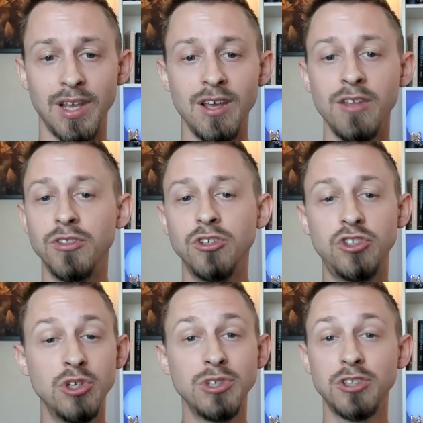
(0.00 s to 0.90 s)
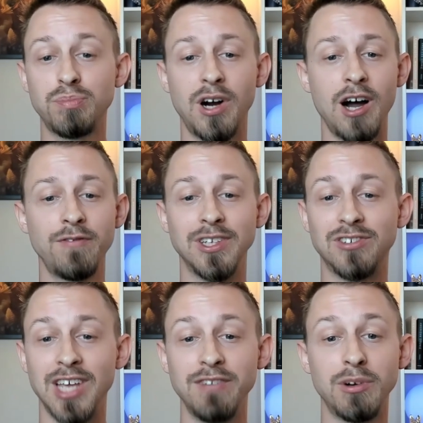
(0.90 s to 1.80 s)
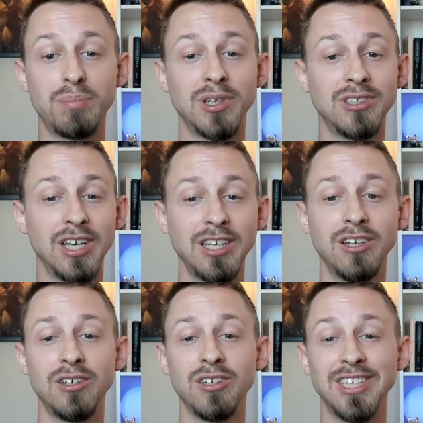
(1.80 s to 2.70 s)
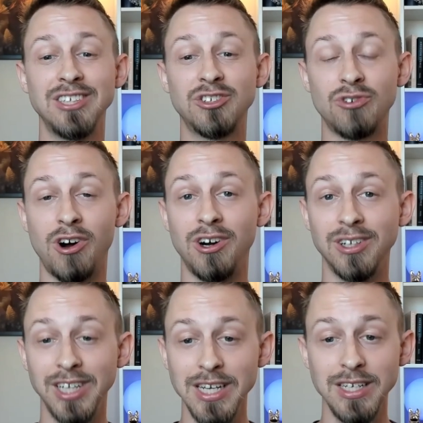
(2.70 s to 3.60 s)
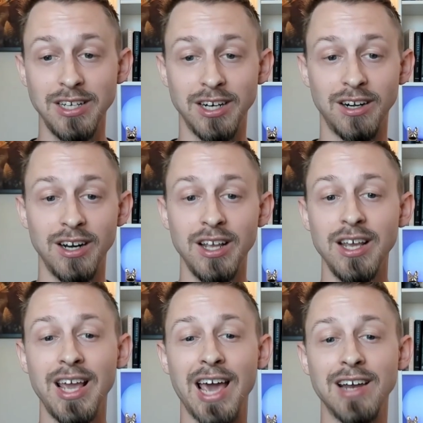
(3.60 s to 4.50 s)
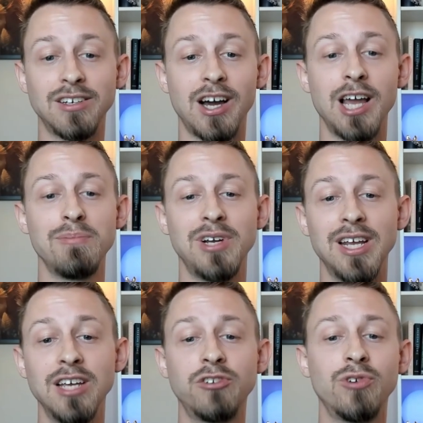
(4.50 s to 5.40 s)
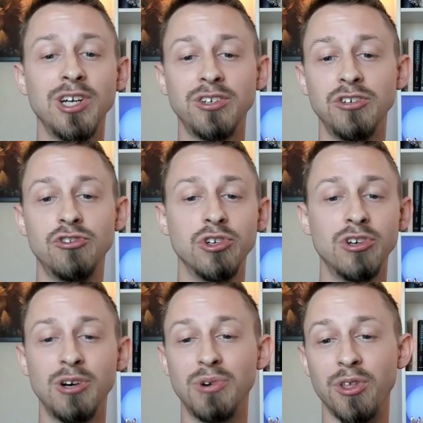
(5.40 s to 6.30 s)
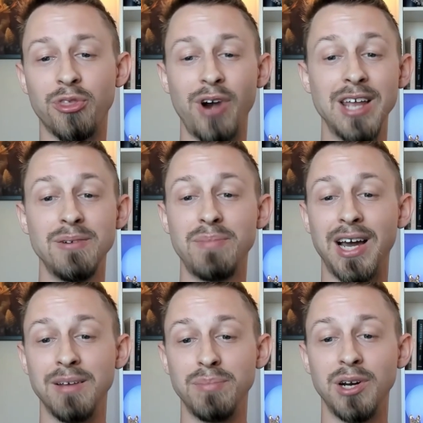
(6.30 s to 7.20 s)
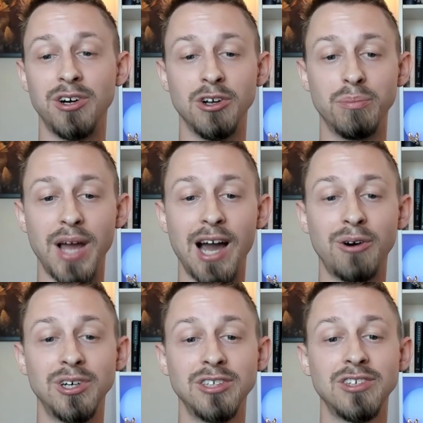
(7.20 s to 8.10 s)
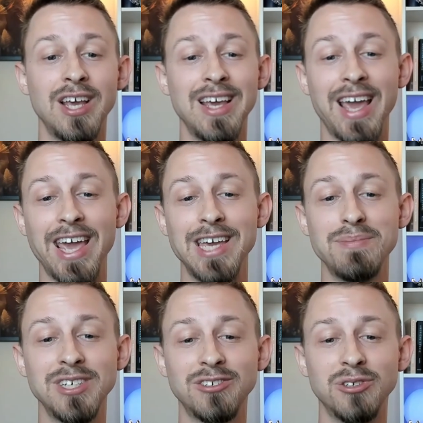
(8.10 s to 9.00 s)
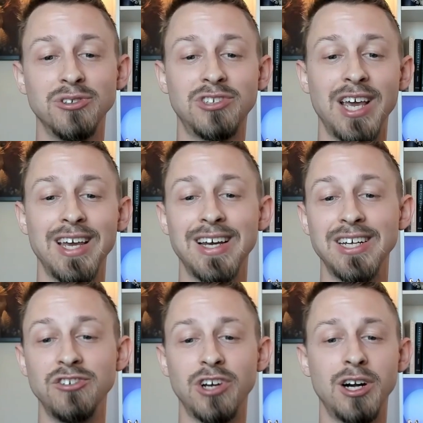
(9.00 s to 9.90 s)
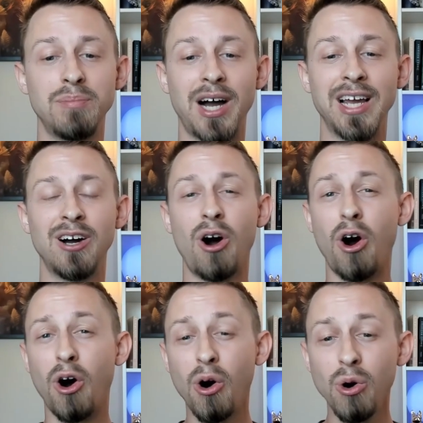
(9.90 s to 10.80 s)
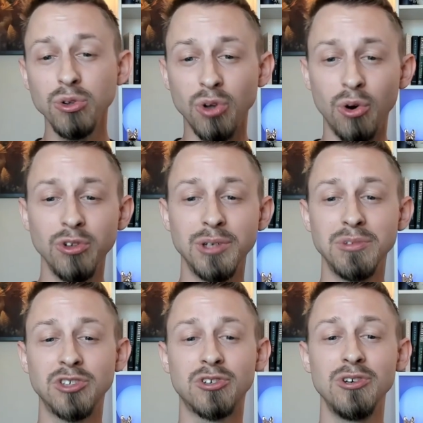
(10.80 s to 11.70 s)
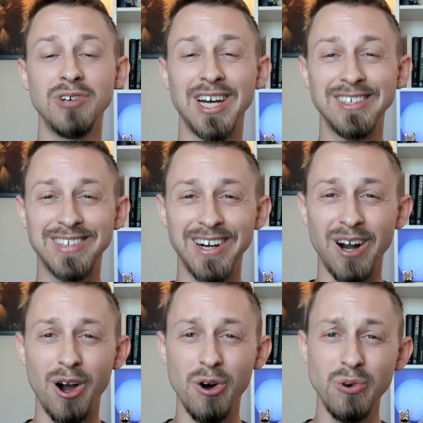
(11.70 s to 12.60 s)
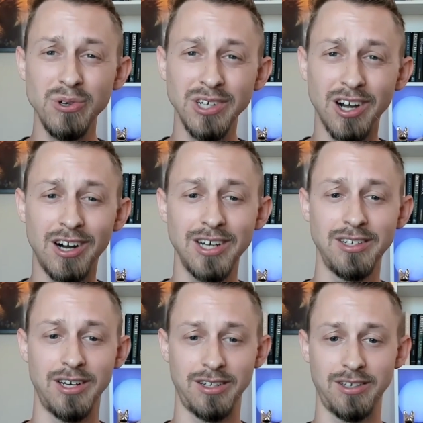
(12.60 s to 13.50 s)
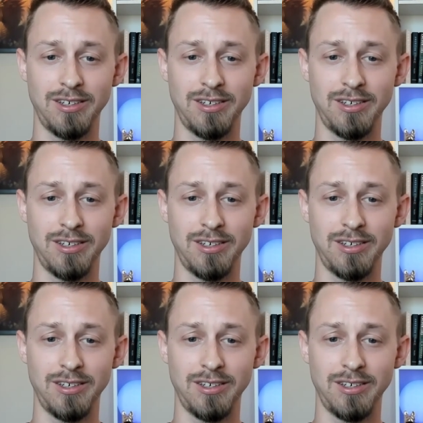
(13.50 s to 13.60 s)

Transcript: The Jewish prophets gave a particularly strong lead here. At a time when Israel and Judah were threatened by imperial powers, Amos, Hosea, and Jeremiah all told them to scrutinize their own conduct.